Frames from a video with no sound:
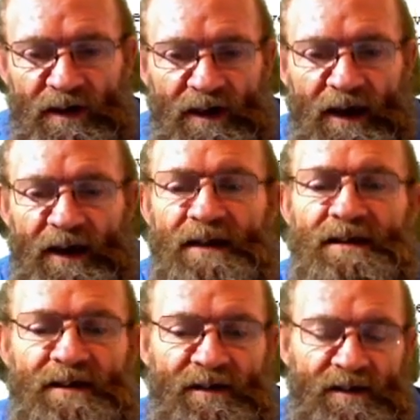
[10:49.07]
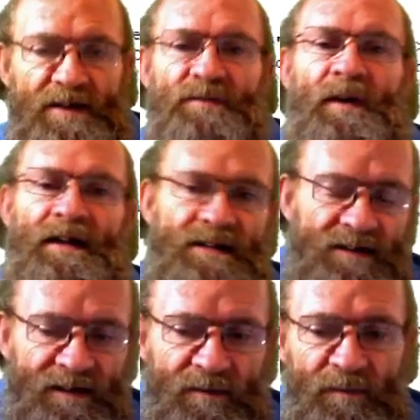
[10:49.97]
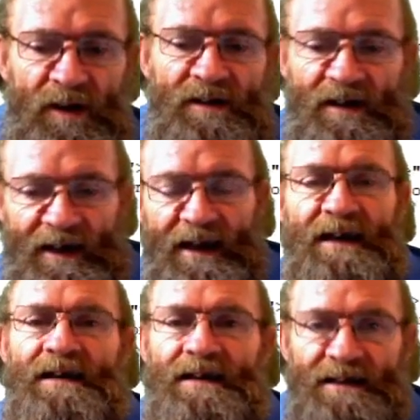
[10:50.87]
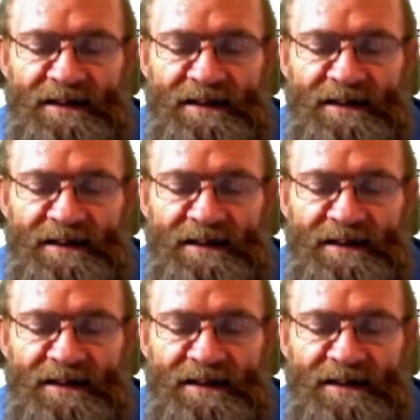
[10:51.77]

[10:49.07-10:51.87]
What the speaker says: edit these files in bulk, again,